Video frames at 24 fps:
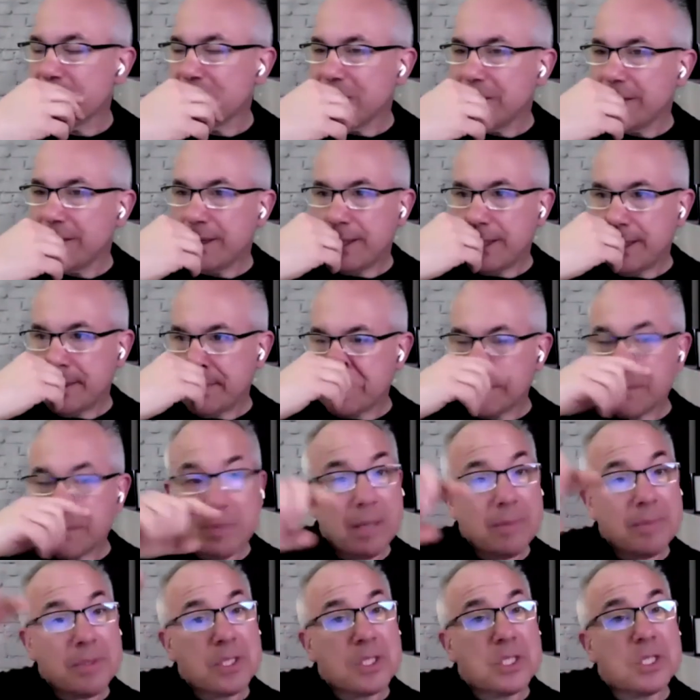um,
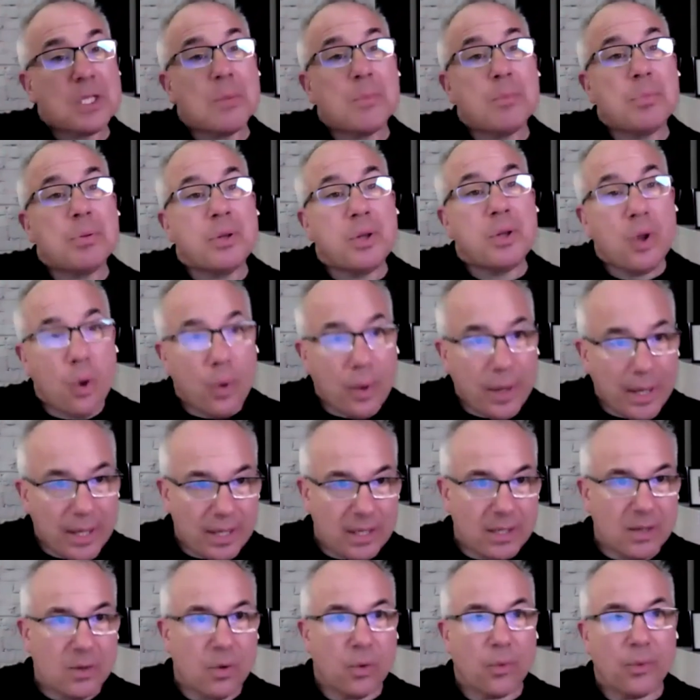sometimes it's an
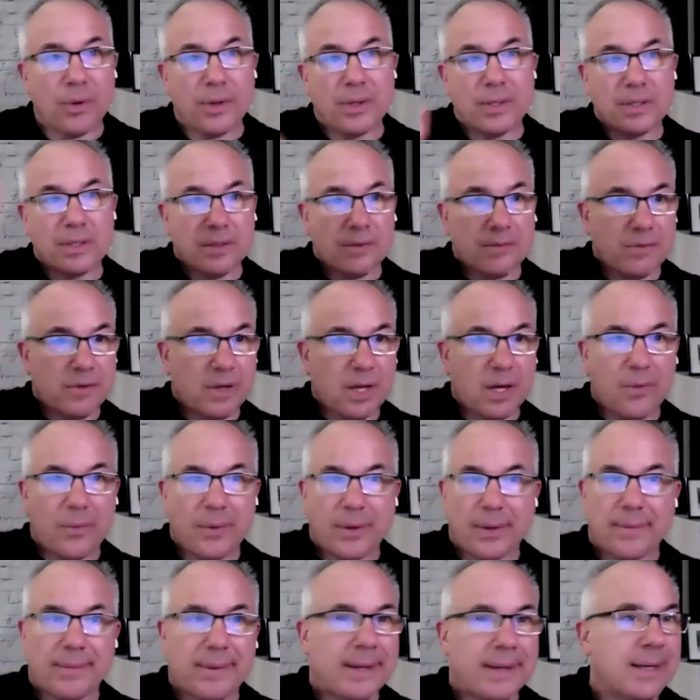employee oriented
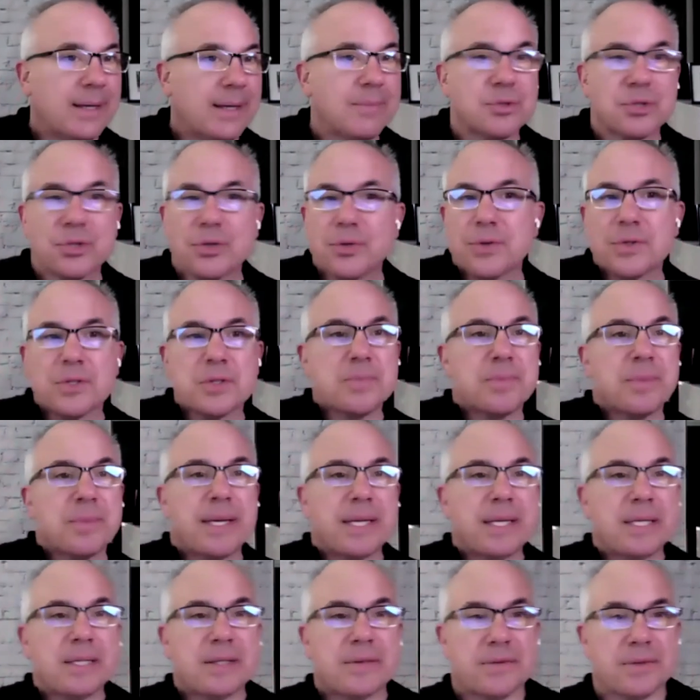flywheel. And I'm sure there's
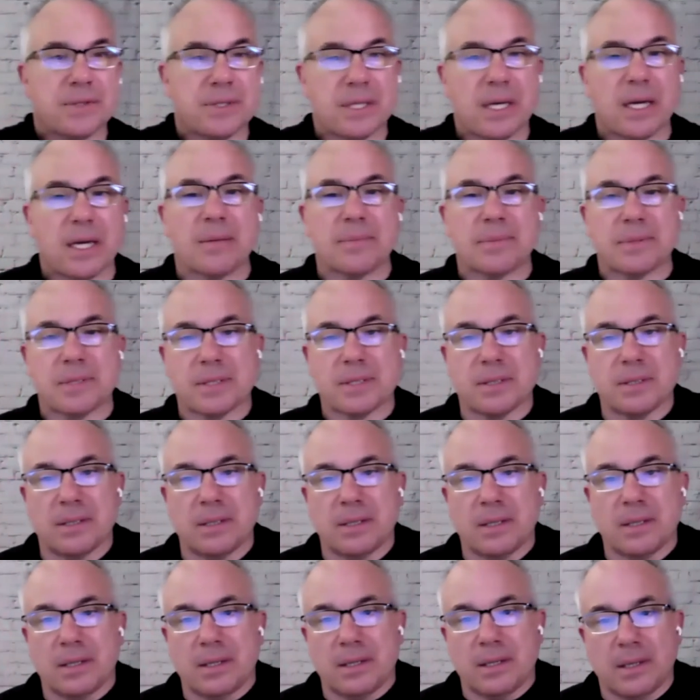many different types.
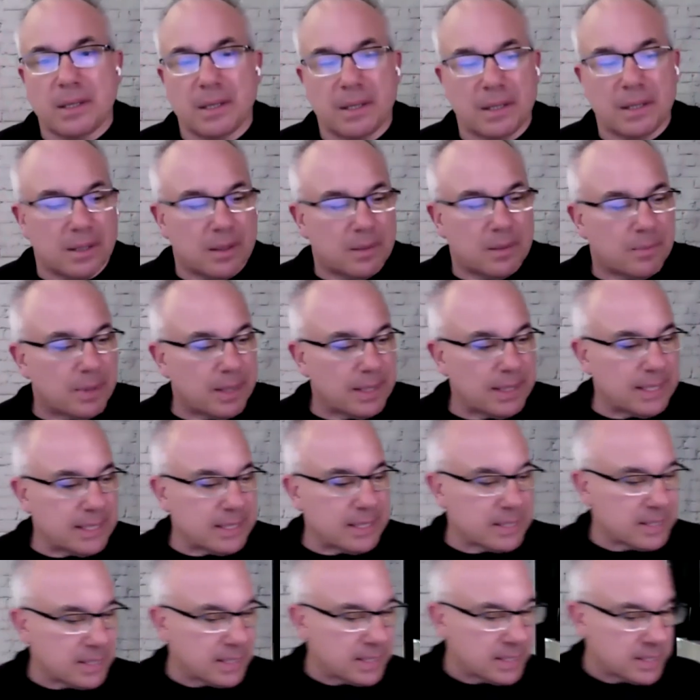But
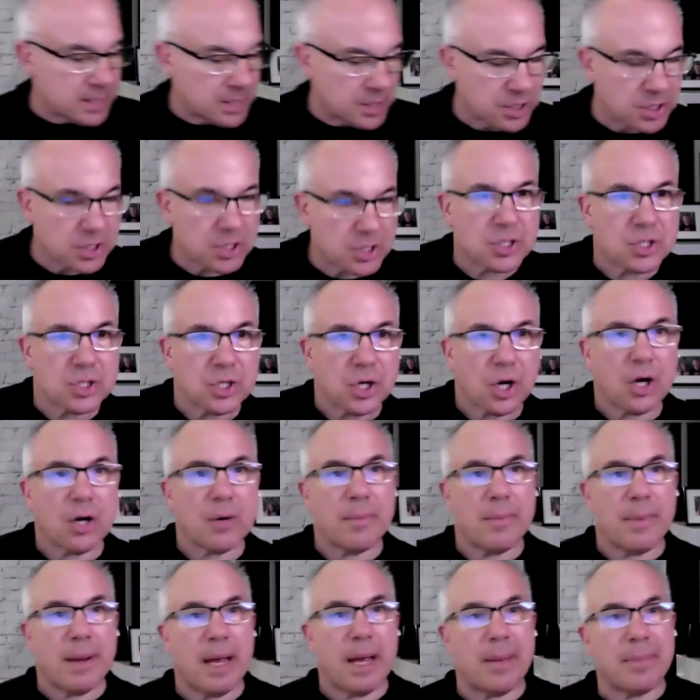it's it's to start
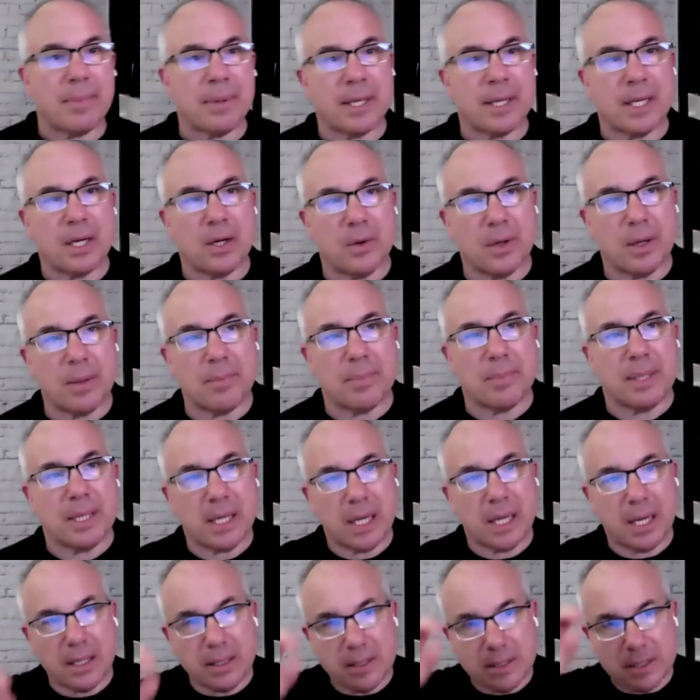mapping it out. And
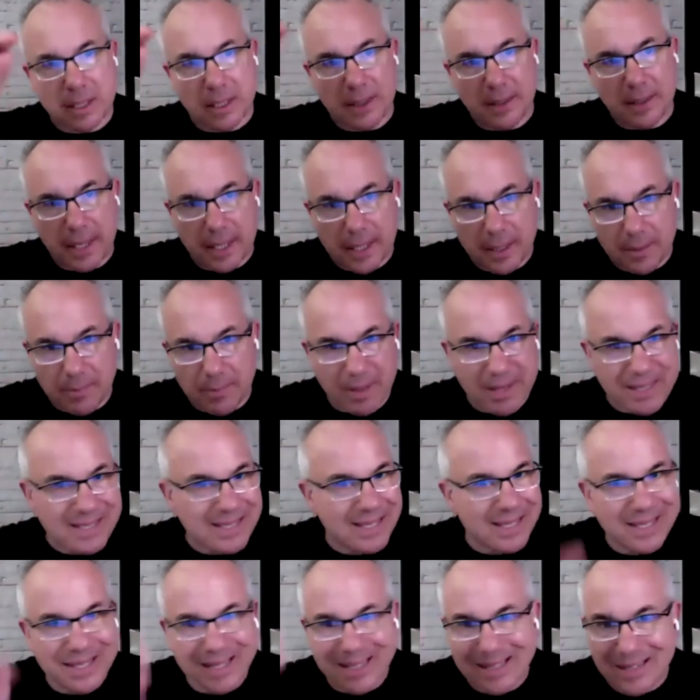because and by the
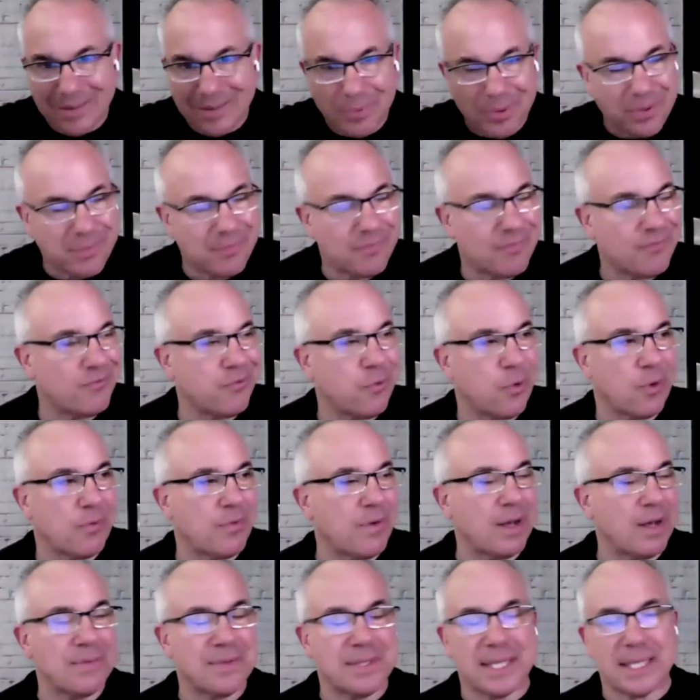time you end up with four,
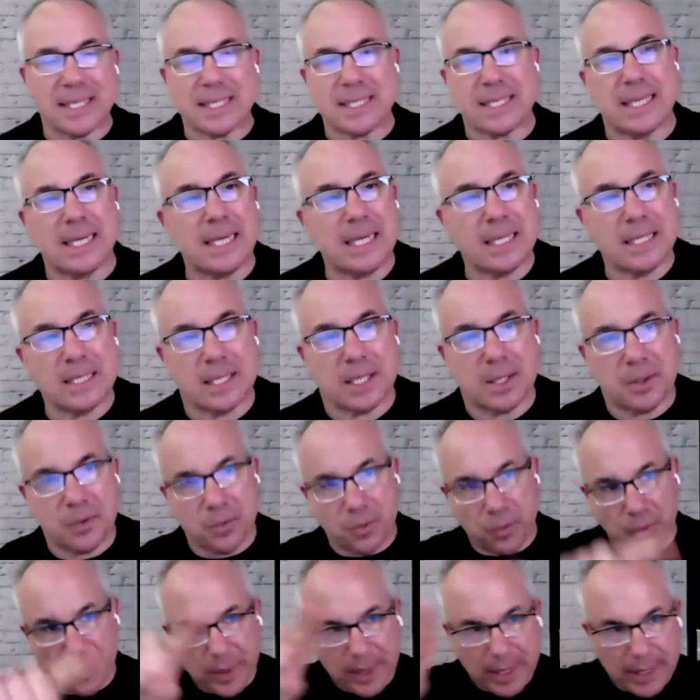five, six things that
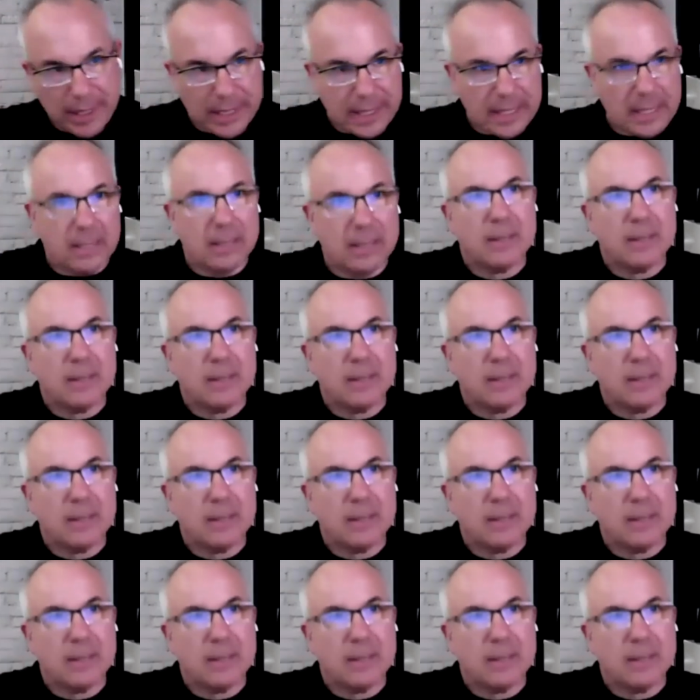really